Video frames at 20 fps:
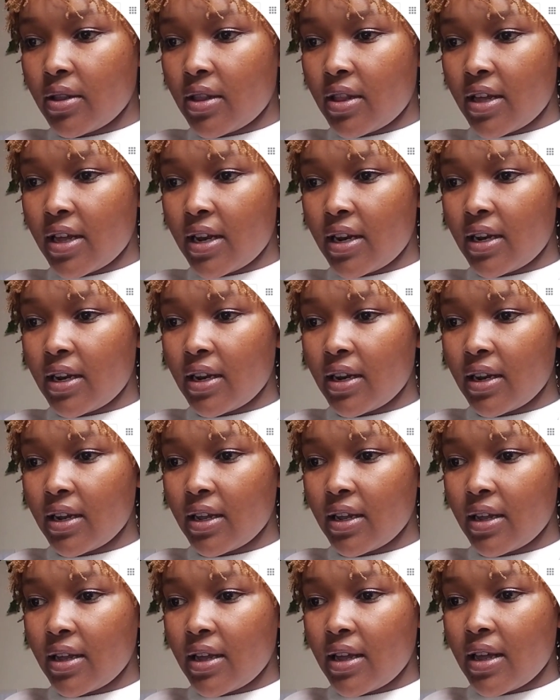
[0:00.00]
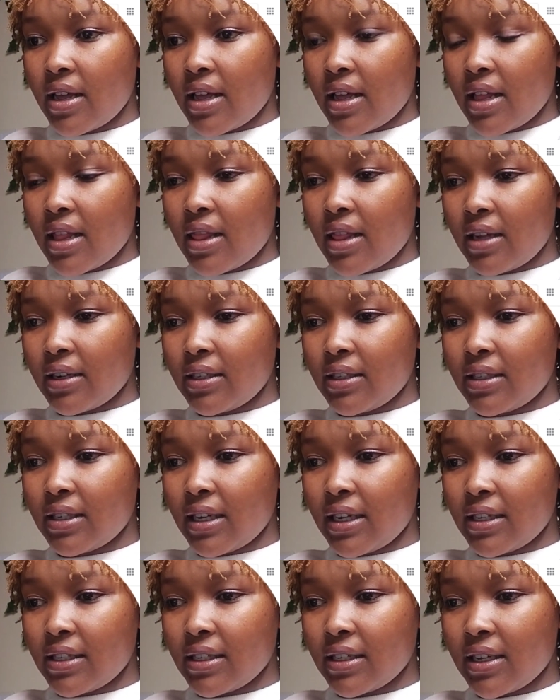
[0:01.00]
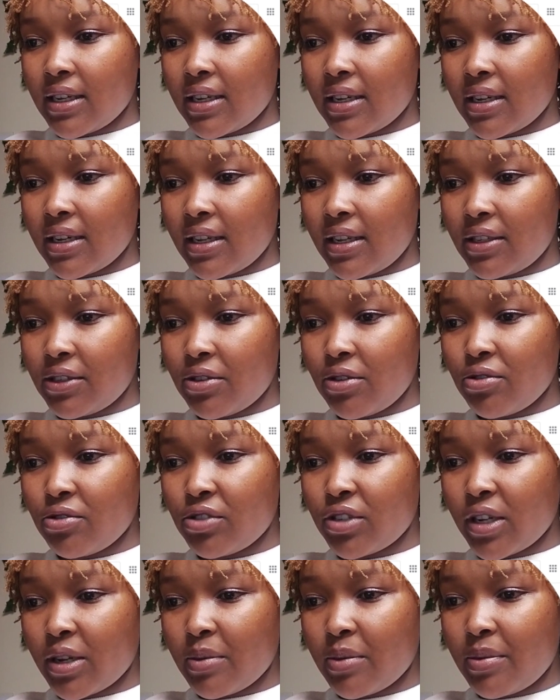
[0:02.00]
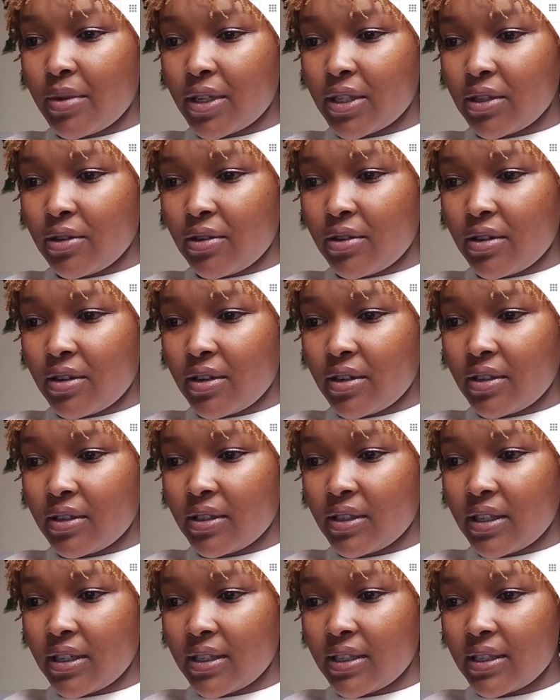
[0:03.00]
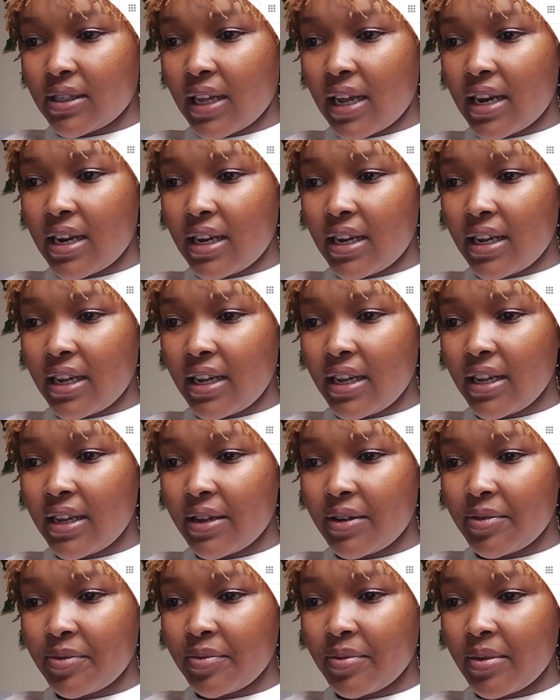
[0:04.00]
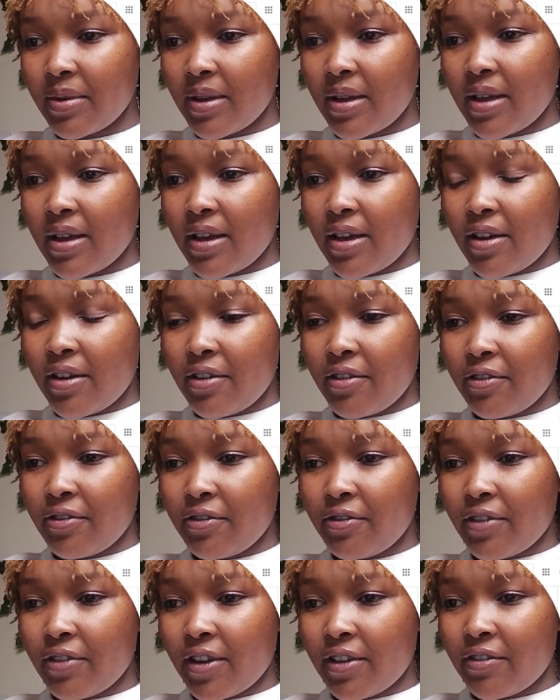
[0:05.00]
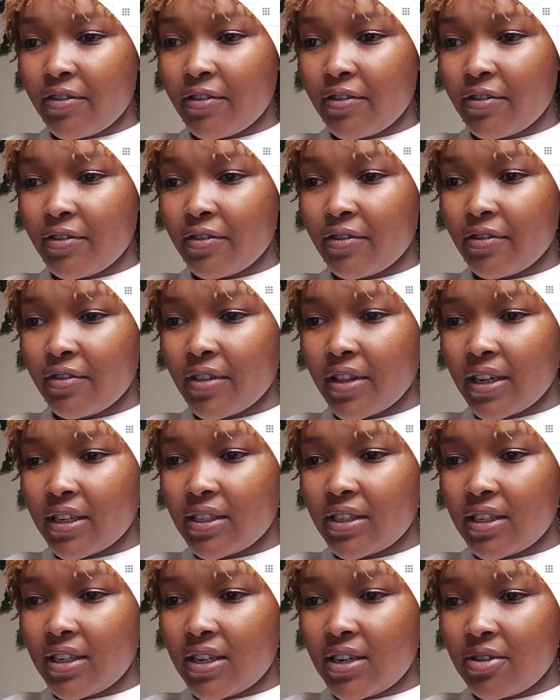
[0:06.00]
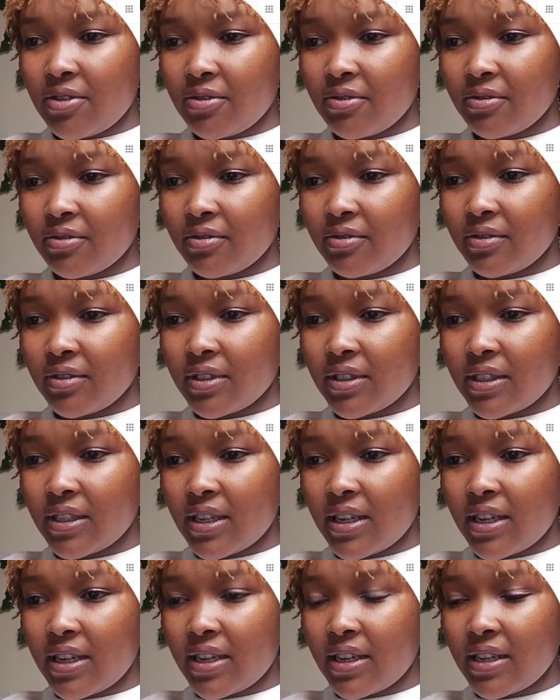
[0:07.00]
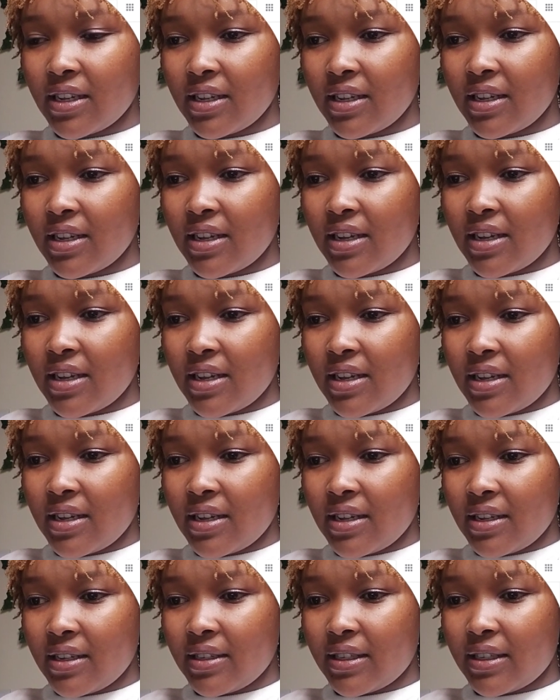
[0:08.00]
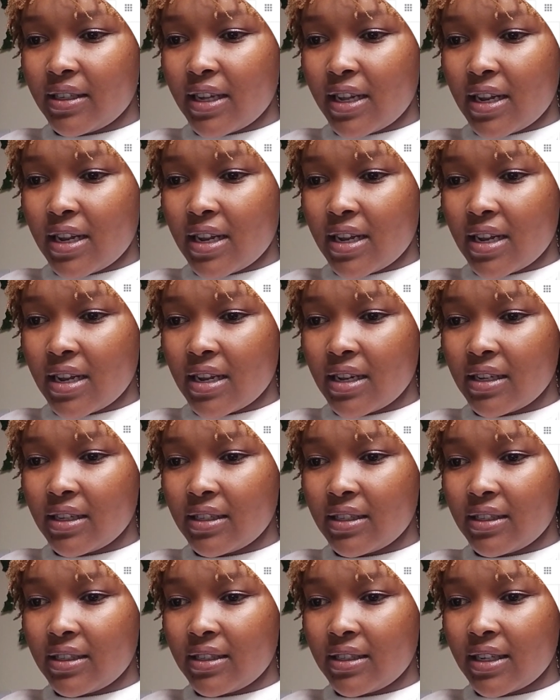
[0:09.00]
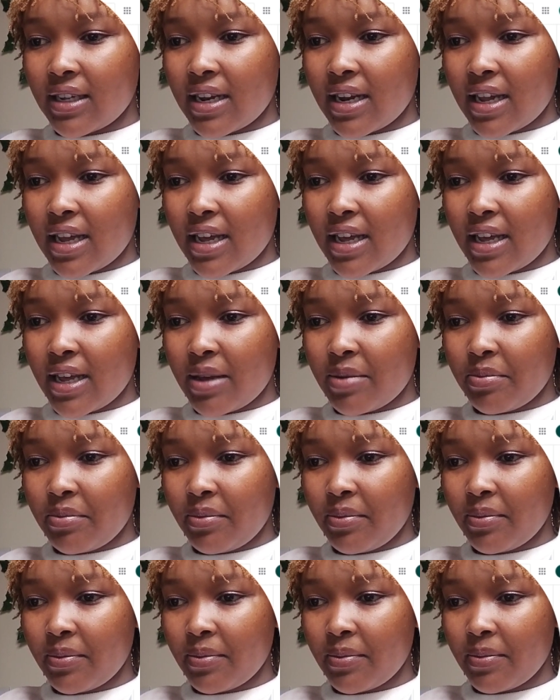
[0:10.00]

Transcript: Then that task is going to take place on, say, Sunday, 5:30, no, say 10 a.m.